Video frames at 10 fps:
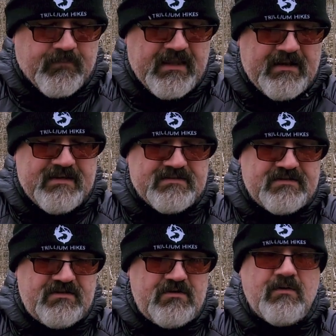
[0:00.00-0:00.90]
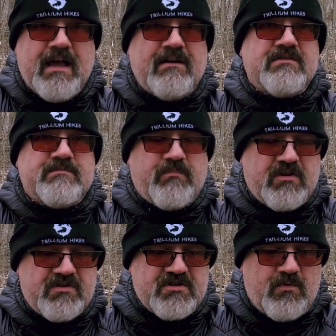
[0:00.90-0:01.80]
it is 2 ounce
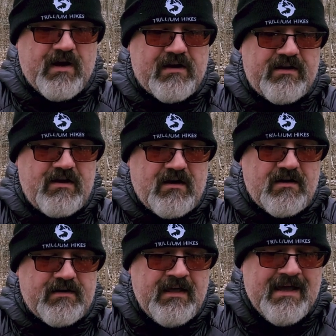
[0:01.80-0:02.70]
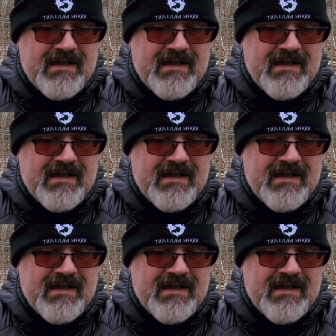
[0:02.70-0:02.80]
per square yard